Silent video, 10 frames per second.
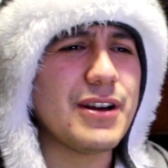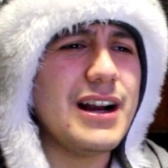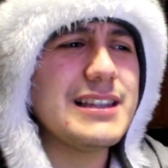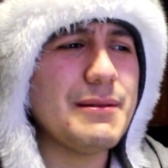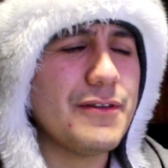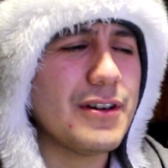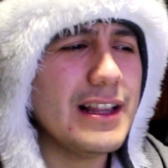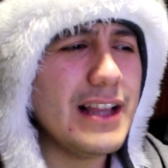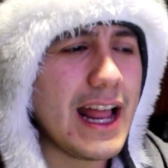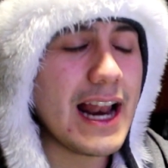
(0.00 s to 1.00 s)
content before.
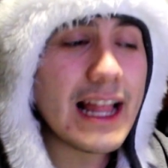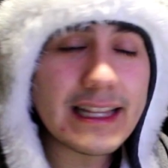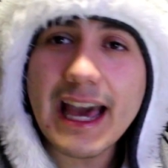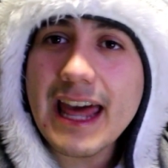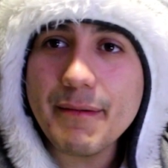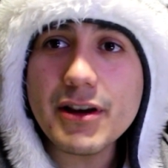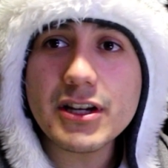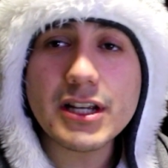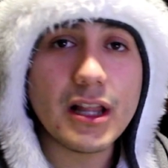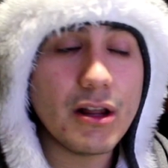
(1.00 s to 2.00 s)
And I like the animation
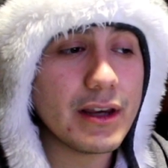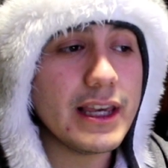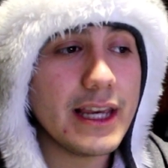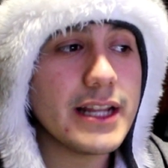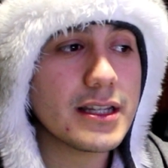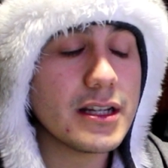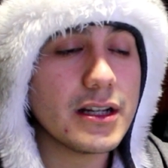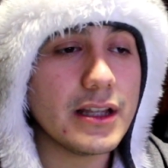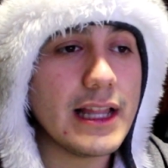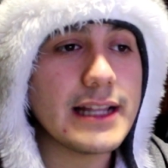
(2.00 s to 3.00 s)
style, low-key. It's, a,
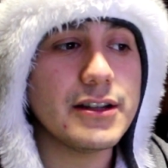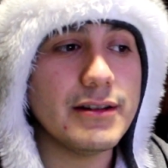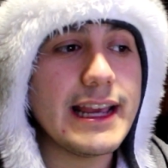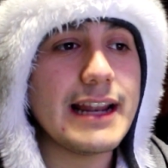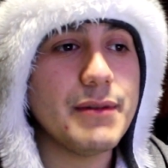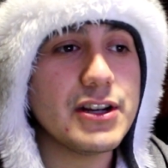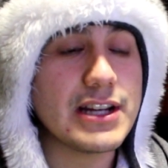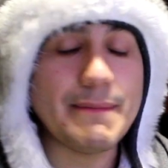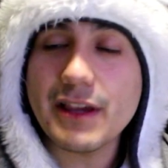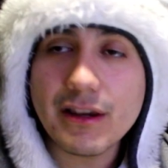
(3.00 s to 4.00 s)
uh, I I like the 2D animation.
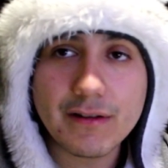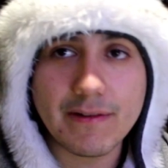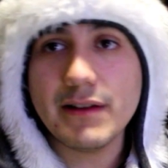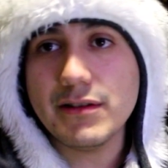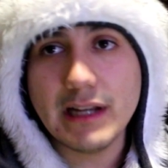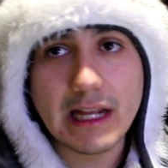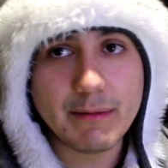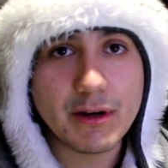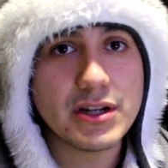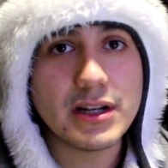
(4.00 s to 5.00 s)
I'm a huge fan of 2D
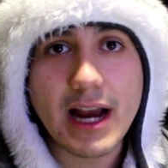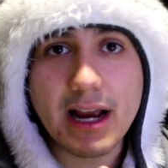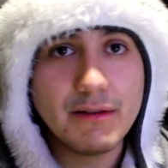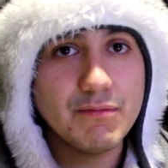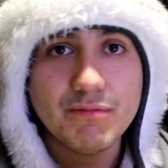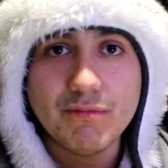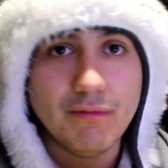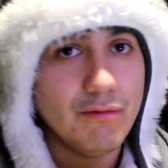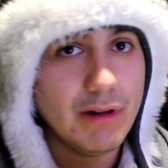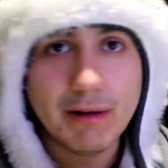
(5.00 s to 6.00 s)
animation. I
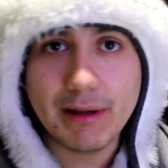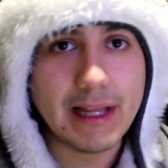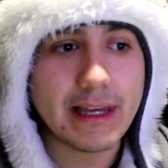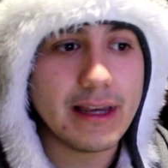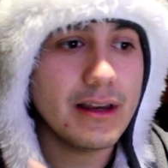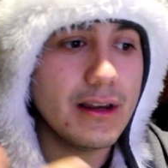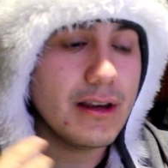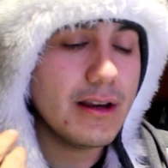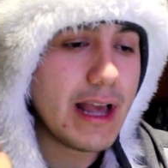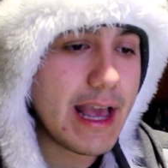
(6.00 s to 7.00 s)
really, really like it.
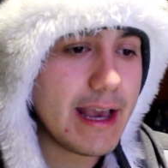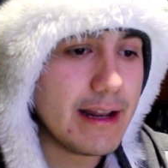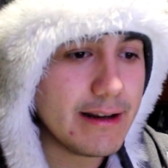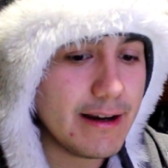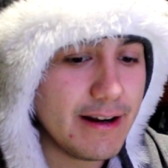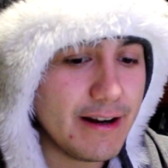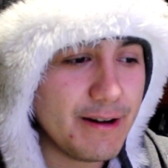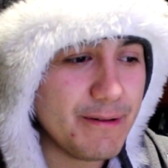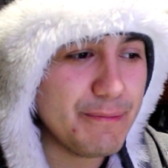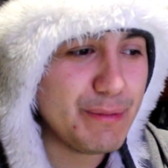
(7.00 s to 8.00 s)
And,
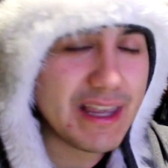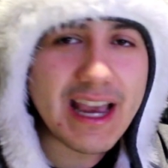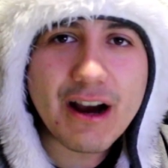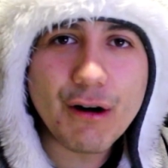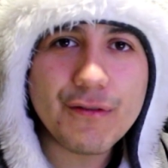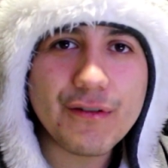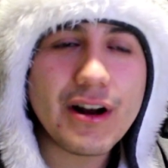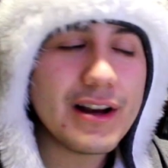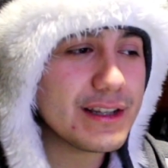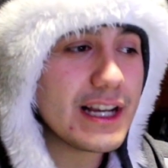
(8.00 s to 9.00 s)
um, but yeah,
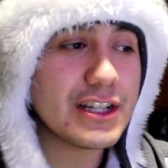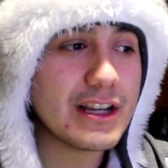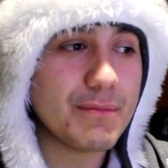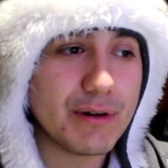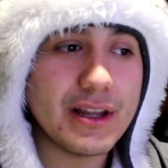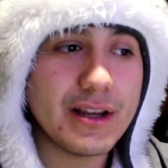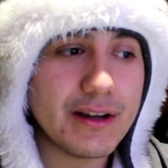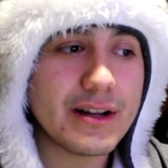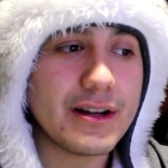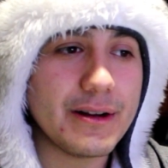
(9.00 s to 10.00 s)
overall, it's actually a pretty
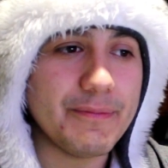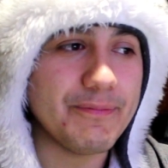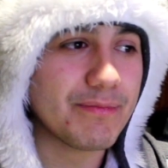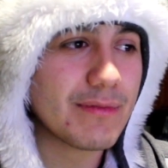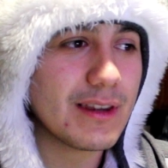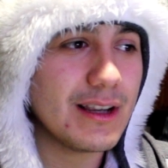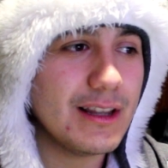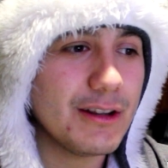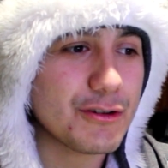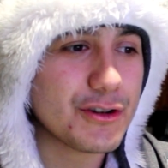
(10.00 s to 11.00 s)
good, um,
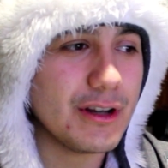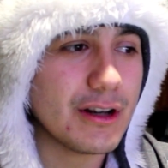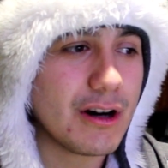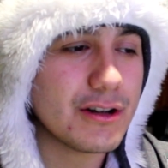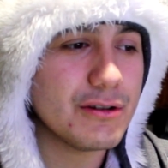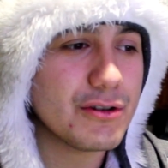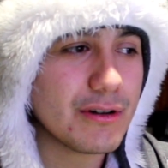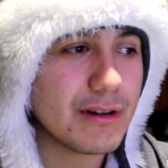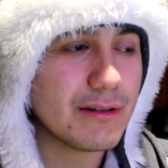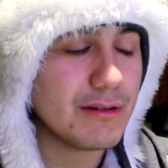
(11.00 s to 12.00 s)
little uh, cartoon
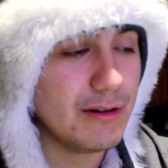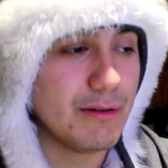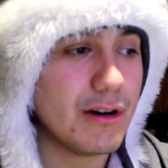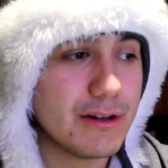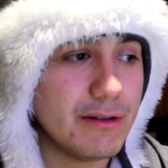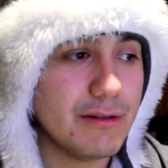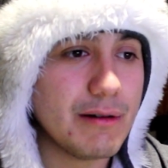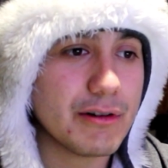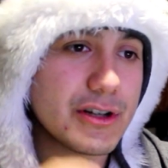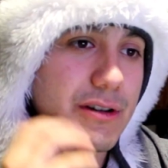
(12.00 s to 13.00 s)
short or cartoon
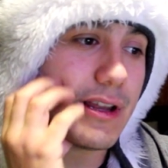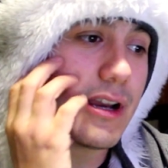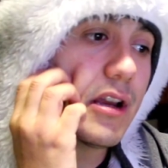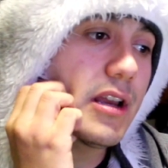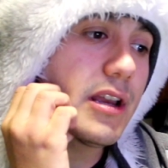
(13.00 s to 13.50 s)
network show that